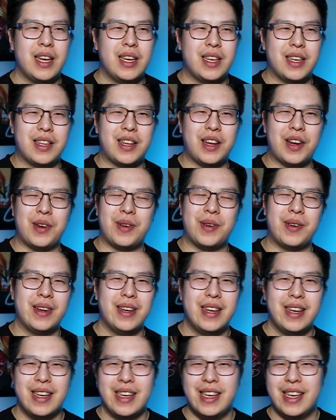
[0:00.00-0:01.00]
You know,
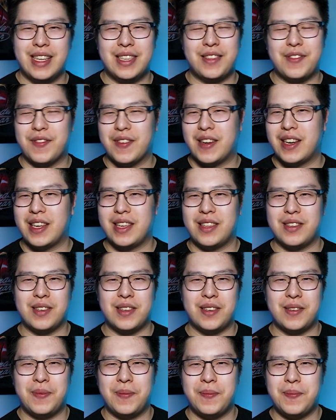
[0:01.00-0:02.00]
it's funny,
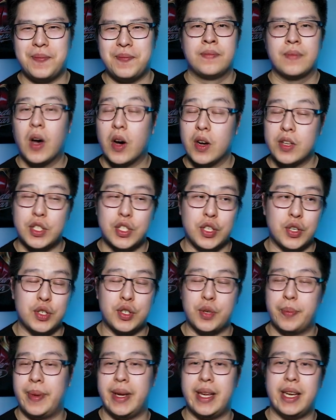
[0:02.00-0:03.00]
dude, on
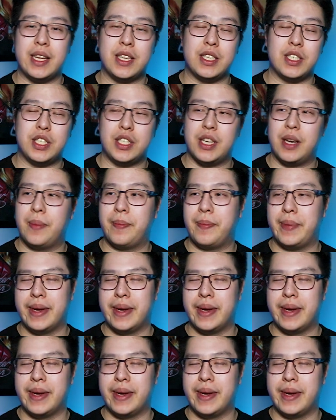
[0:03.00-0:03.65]
social media and shit.